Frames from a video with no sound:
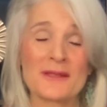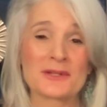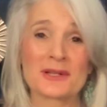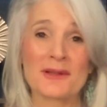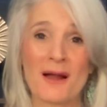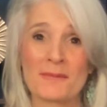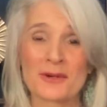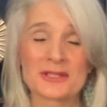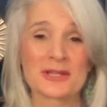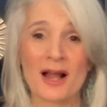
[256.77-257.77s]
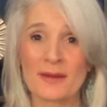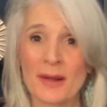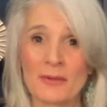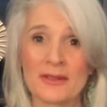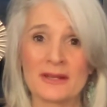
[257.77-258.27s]
There's a lot more to talk
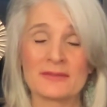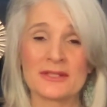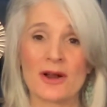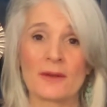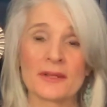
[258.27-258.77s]
about with EMDR,